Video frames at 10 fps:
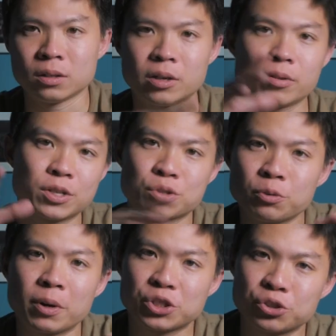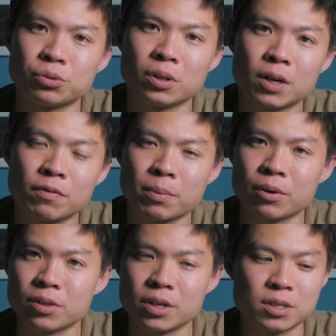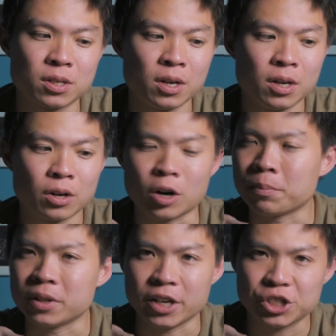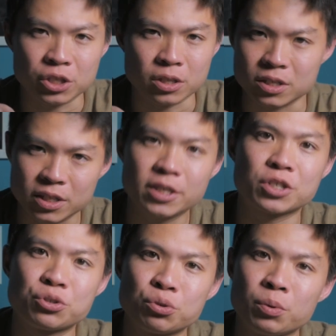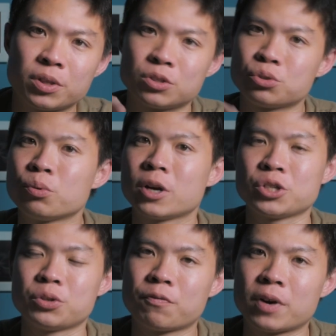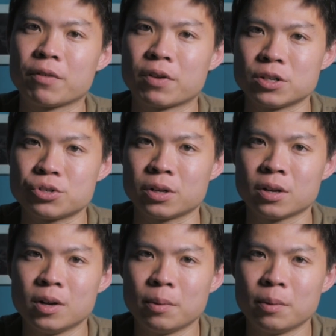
Now there's so much to love about this combination, the Z6II with the 200 to 500,